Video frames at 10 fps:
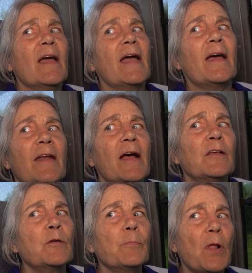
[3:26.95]
And
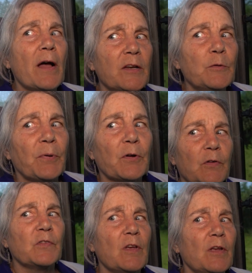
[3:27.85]
as a blind
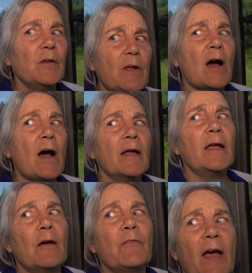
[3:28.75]
person, I've